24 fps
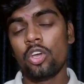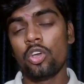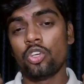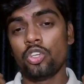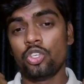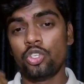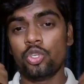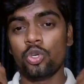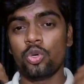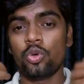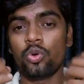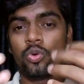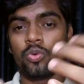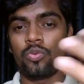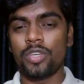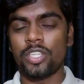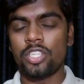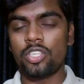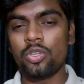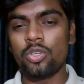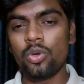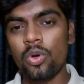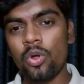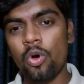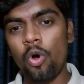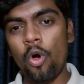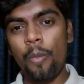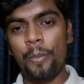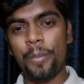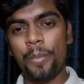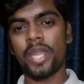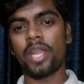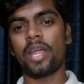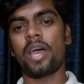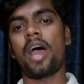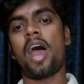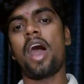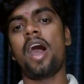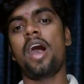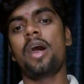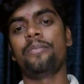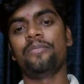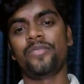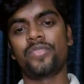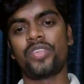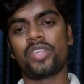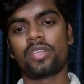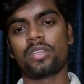you with your open
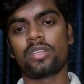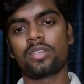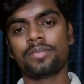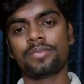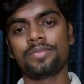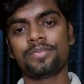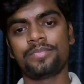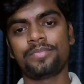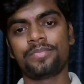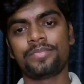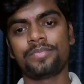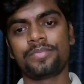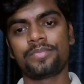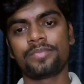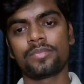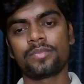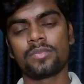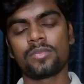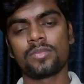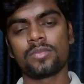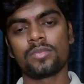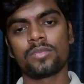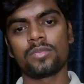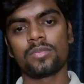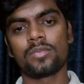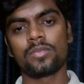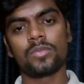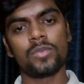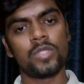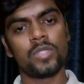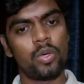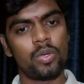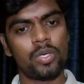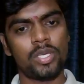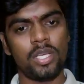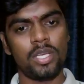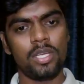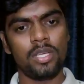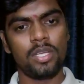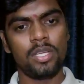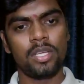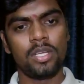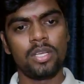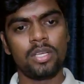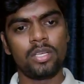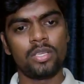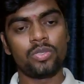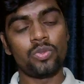arms.
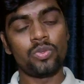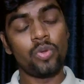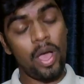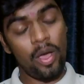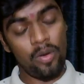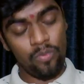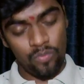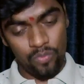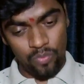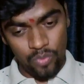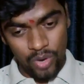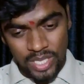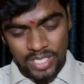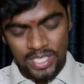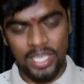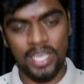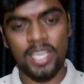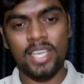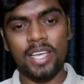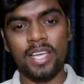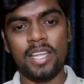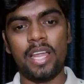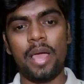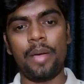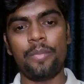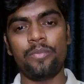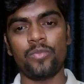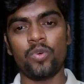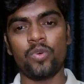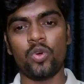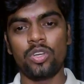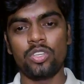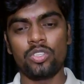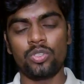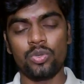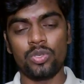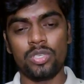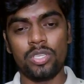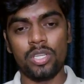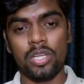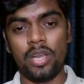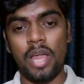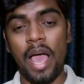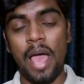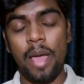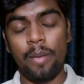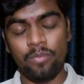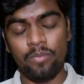Okay, so I'm telling
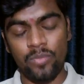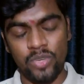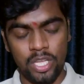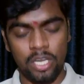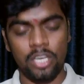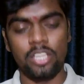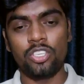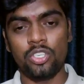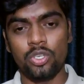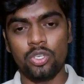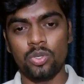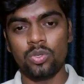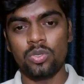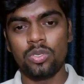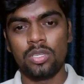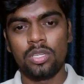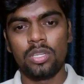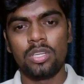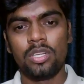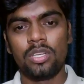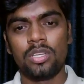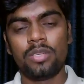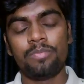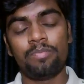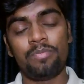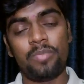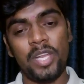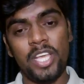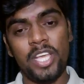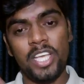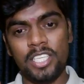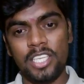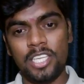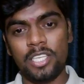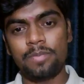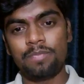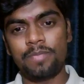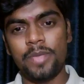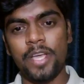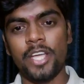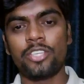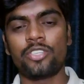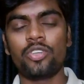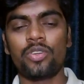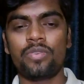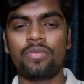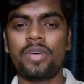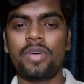you, please
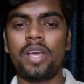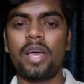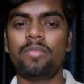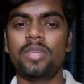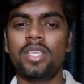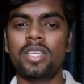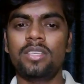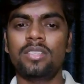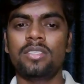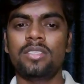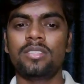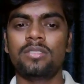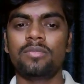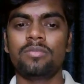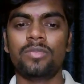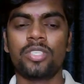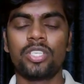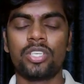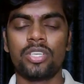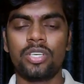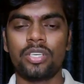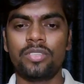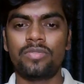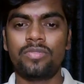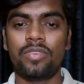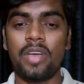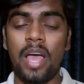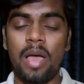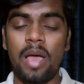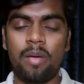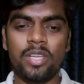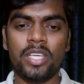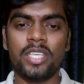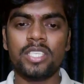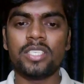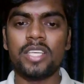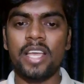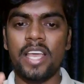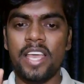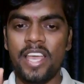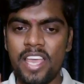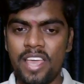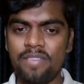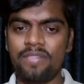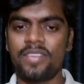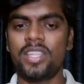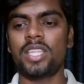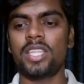respect your family, because family
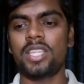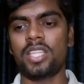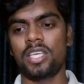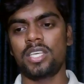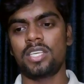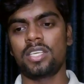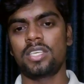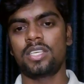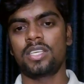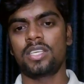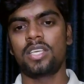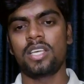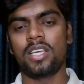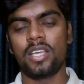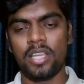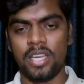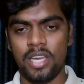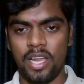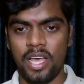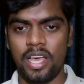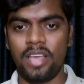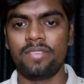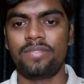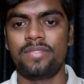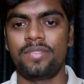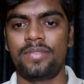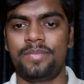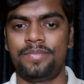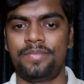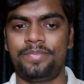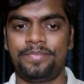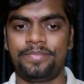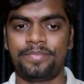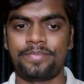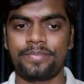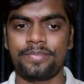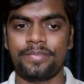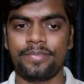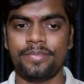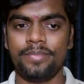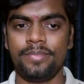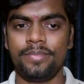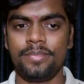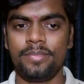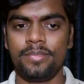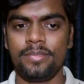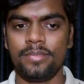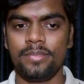is everything in life.
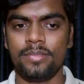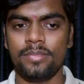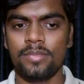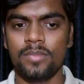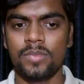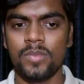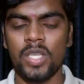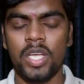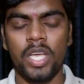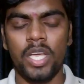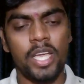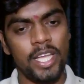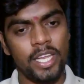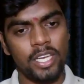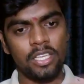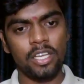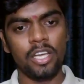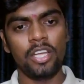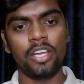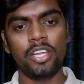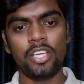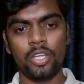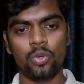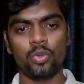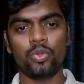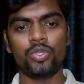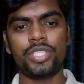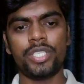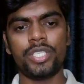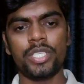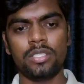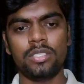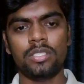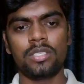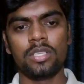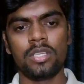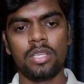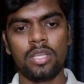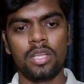In conclusion,